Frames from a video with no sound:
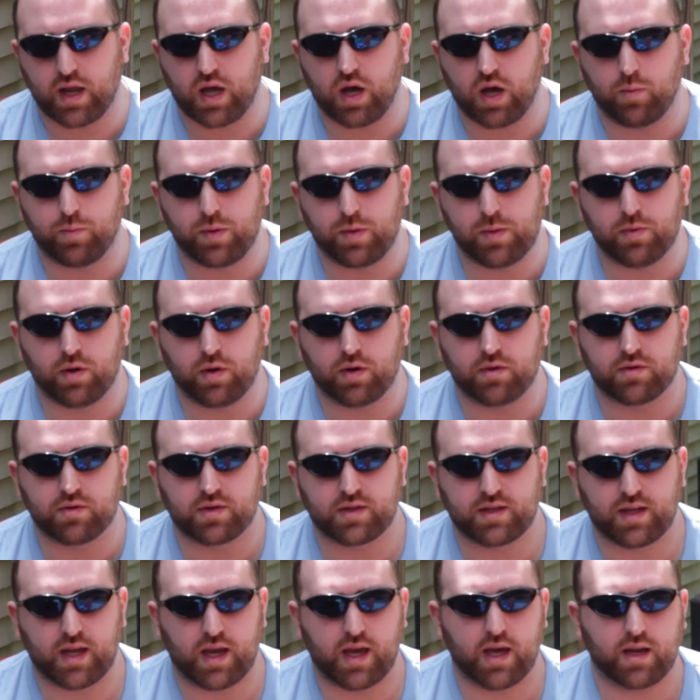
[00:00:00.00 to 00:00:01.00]
to help people
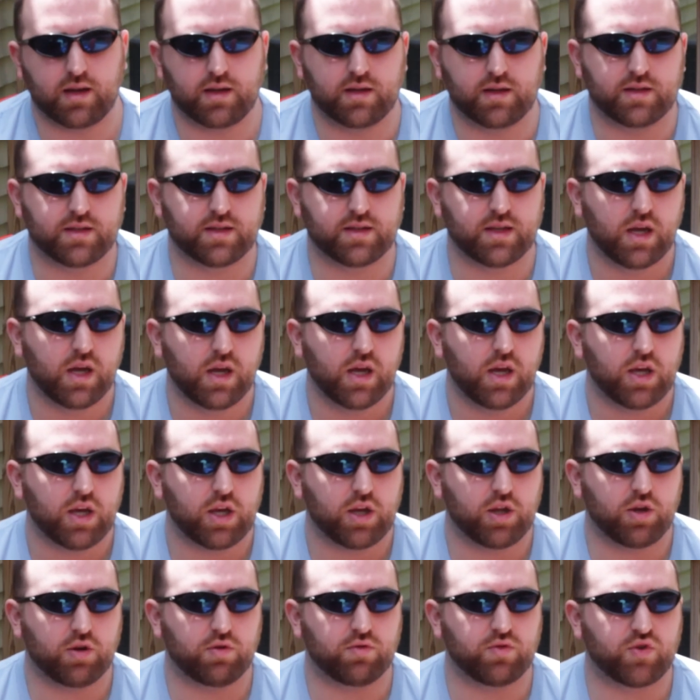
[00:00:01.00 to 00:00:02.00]
understand is,
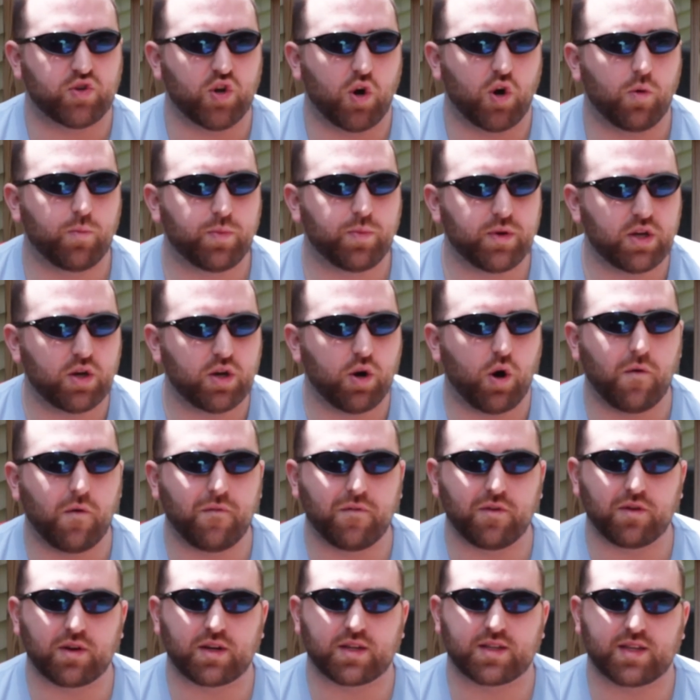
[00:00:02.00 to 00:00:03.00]
you know, don't be
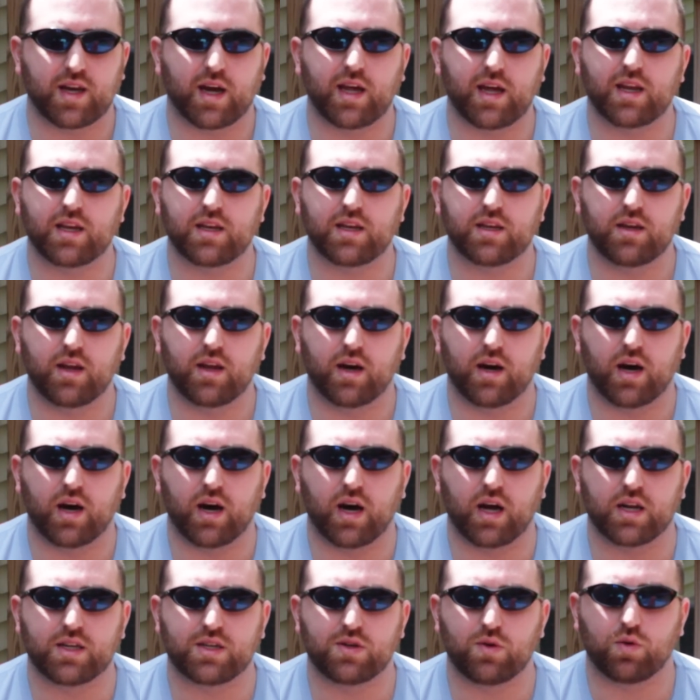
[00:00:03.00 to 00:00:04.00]
overexcited
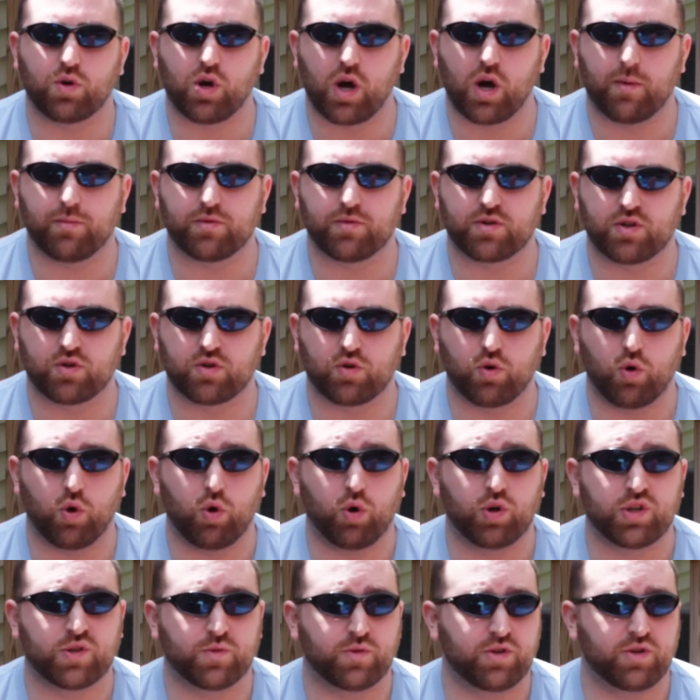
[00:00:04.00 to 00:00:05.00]
to accomplish your
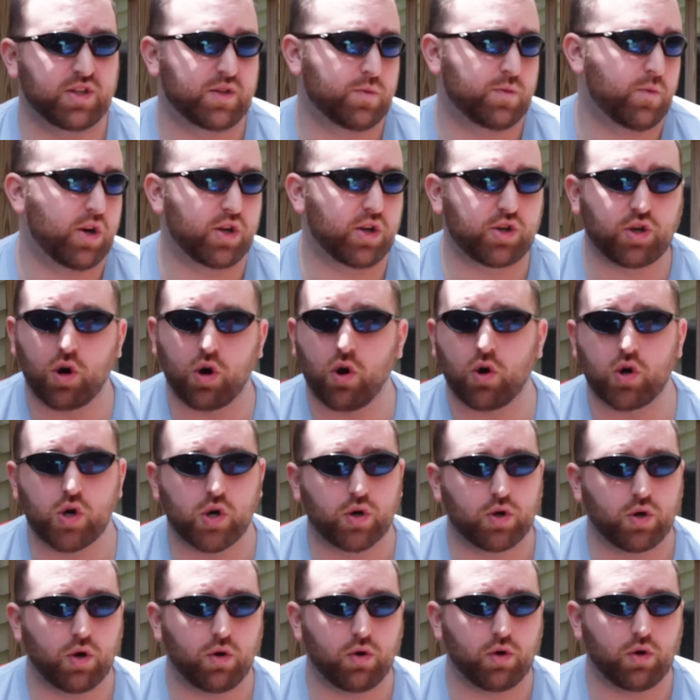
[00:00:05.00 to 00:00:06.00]
goals where you just want to
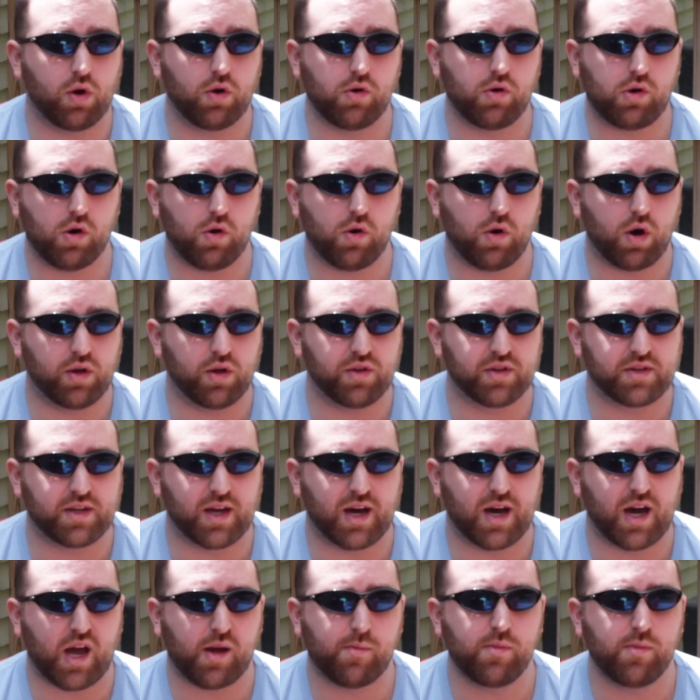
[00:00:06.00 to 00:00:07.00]
go all the
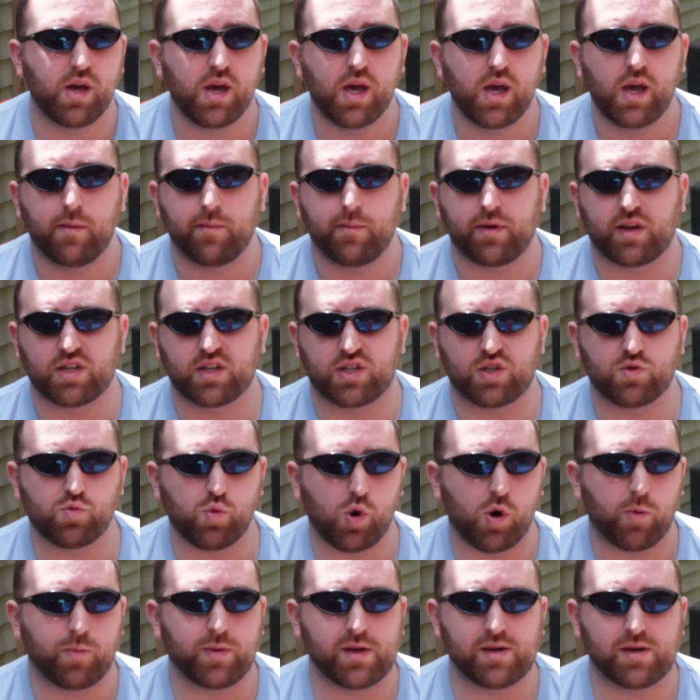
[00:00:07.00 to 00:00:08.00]
time, because you
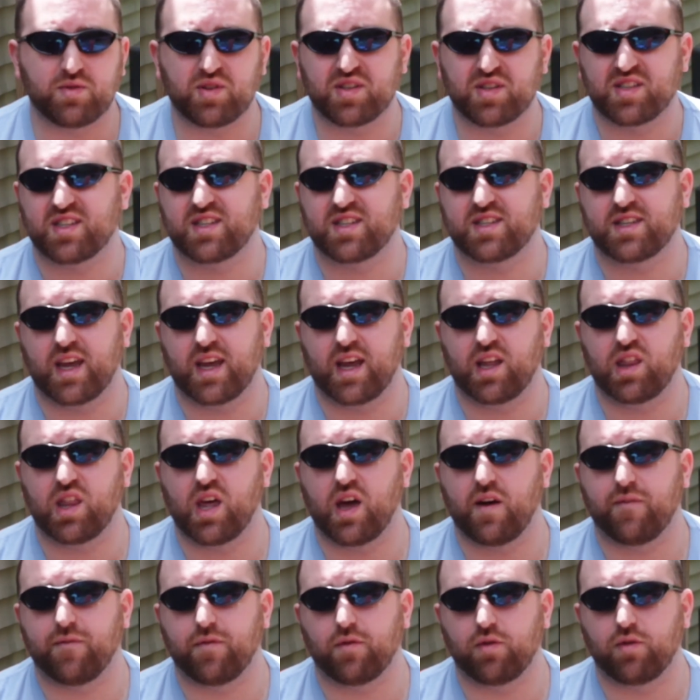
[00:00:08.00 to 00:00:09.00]
won't be able to sustain
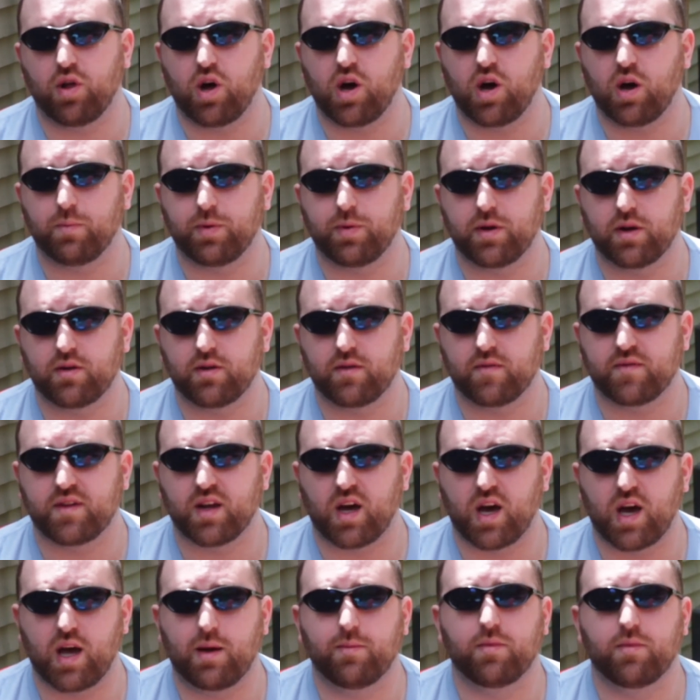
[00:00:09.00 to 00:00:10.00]
that for a long period of
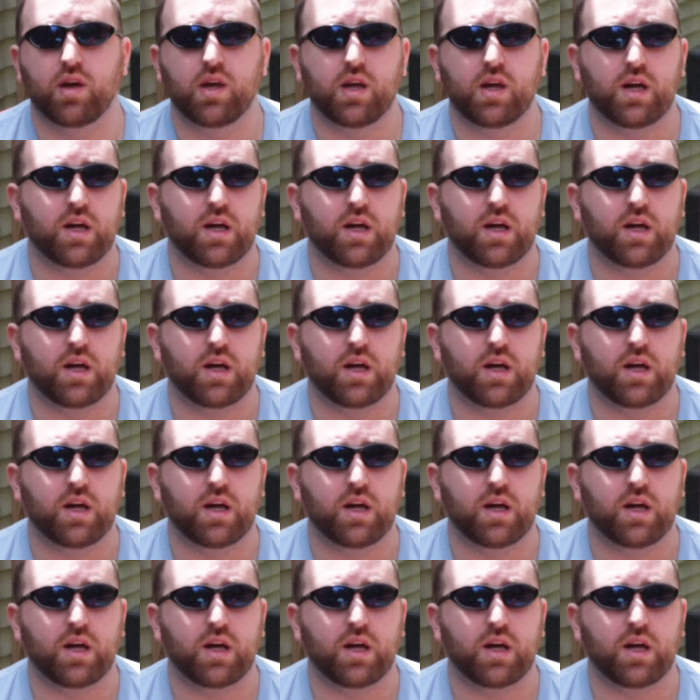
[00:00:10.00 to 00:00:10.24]
time.